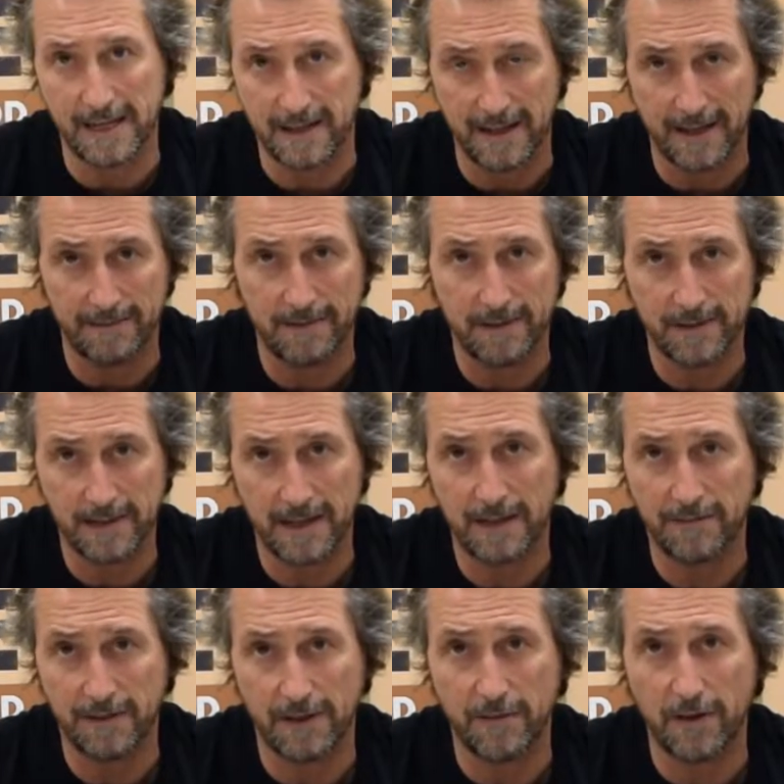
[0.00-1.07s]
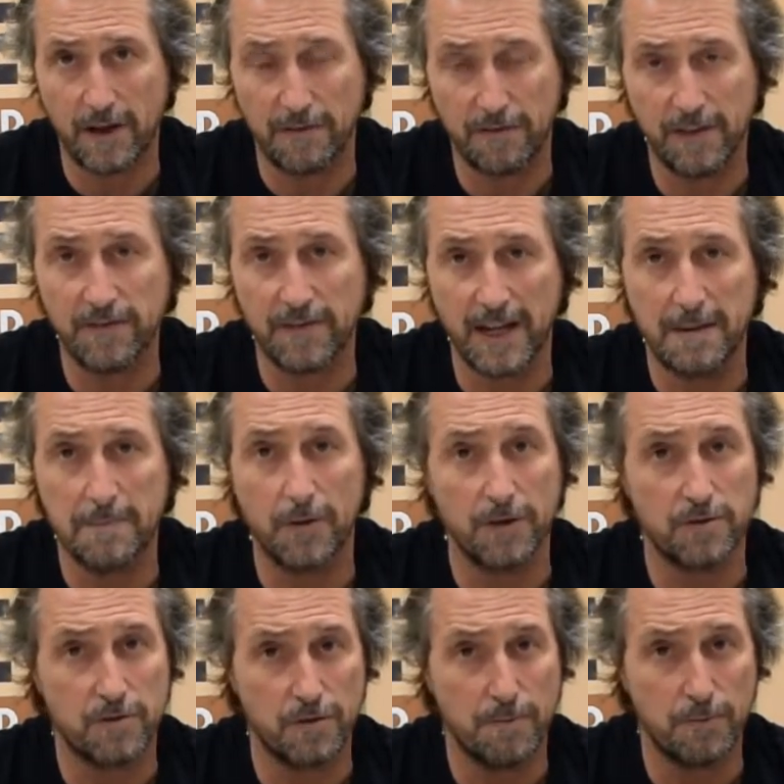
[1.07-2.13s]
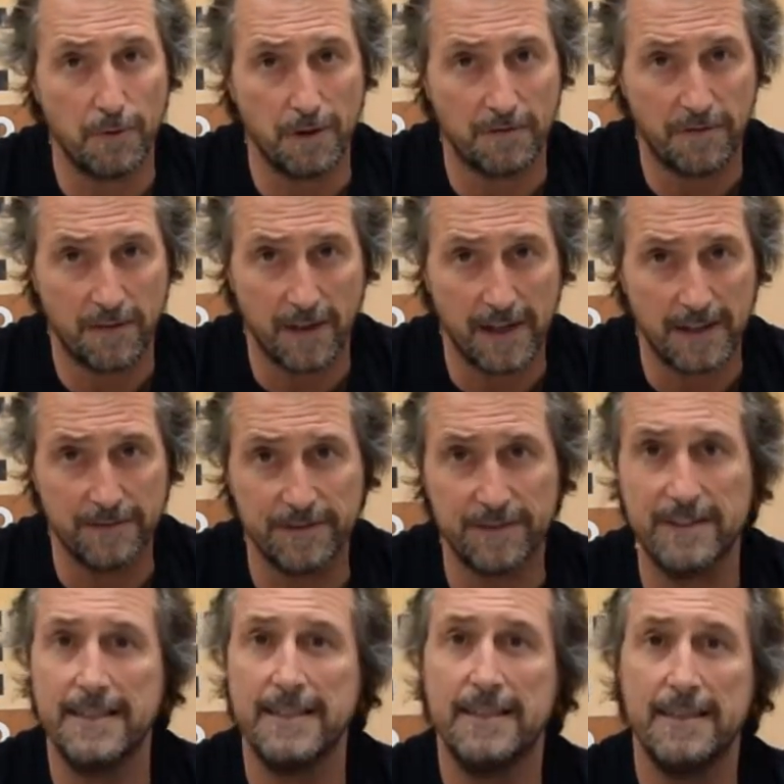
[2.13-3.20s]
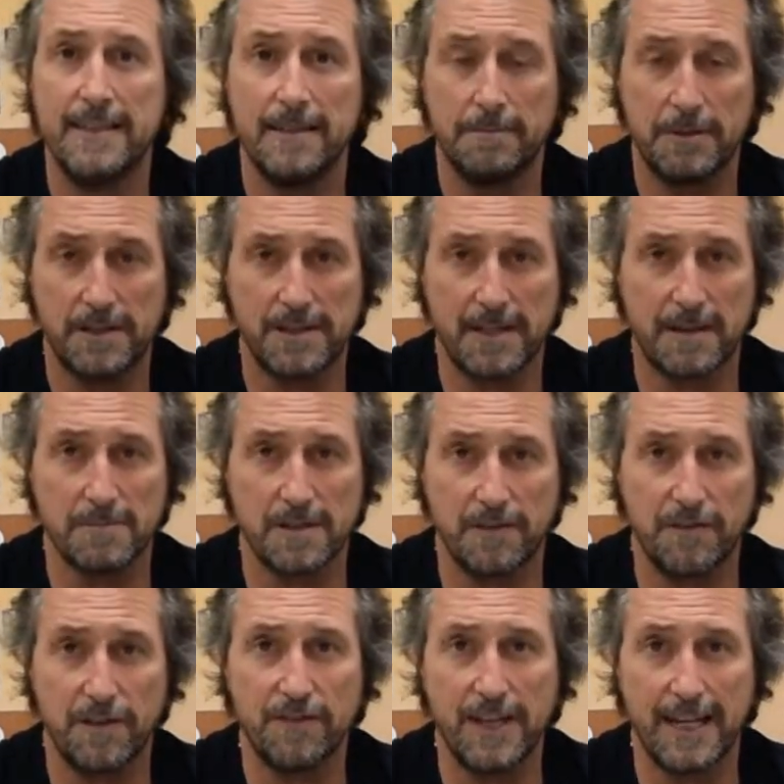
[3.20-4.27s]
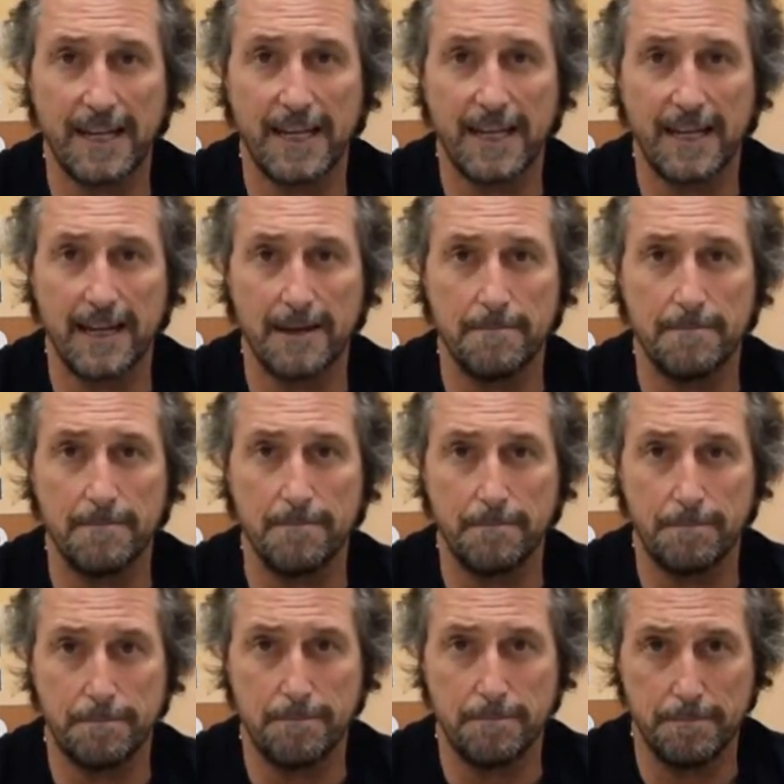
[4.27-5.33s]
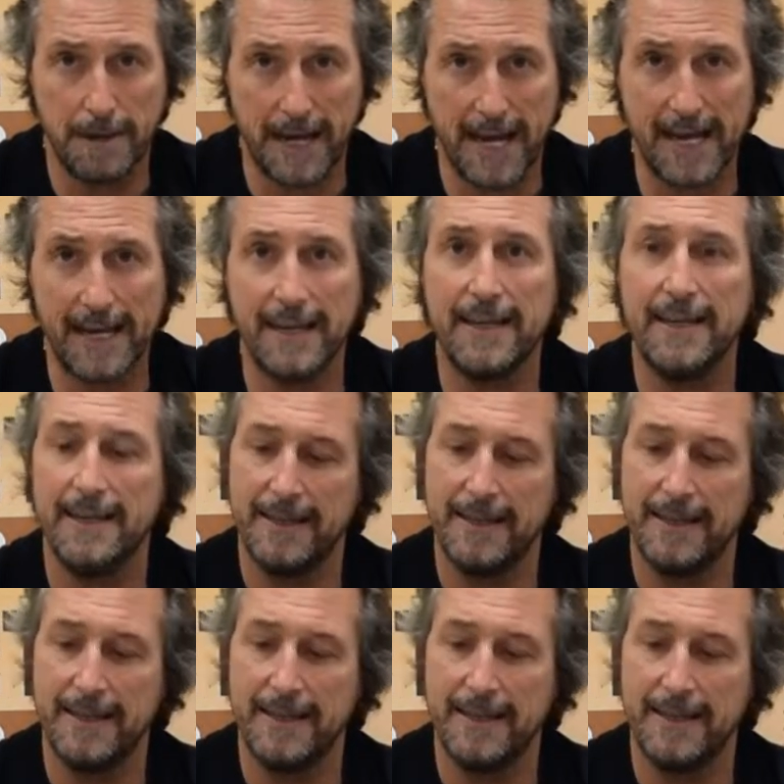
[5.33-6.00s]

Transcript: of that. Okay, if I divide 15 by 2.5, because it comes in a 15 kilo bag,